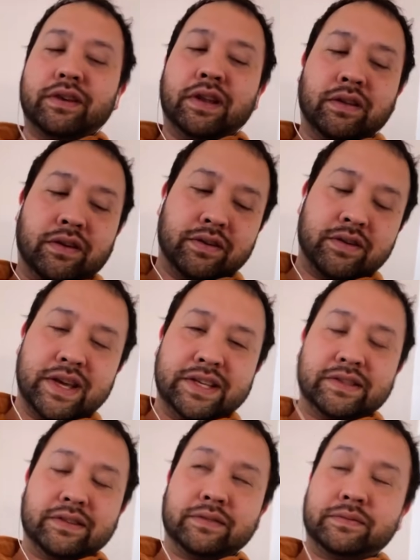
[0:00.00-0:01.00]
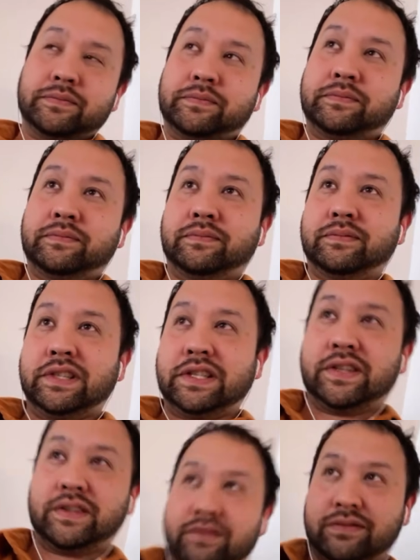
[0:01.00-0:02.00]
a lot nicer, a
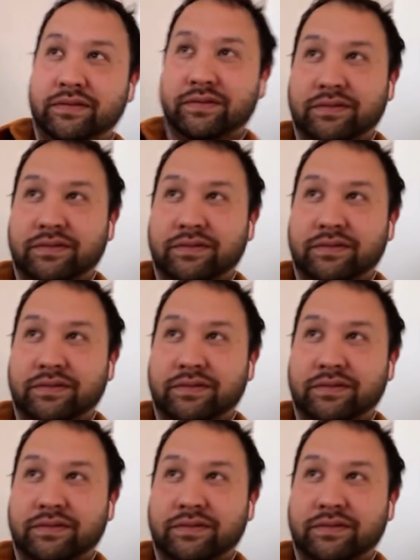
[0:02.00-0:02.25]
lot